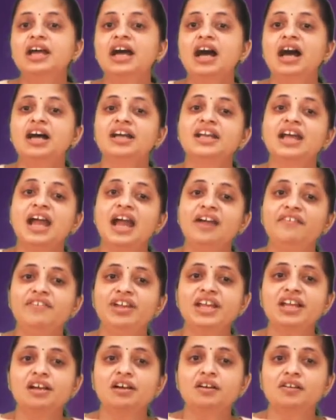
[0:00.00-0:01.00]
are
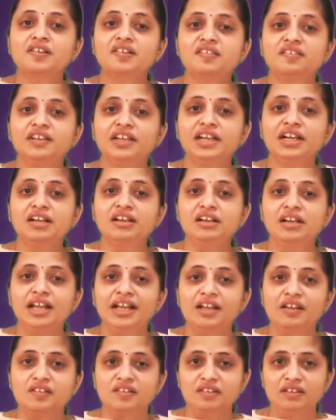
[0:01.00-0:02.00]
having a state
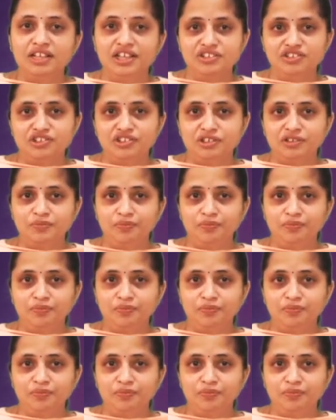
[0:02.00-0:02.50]
legislature.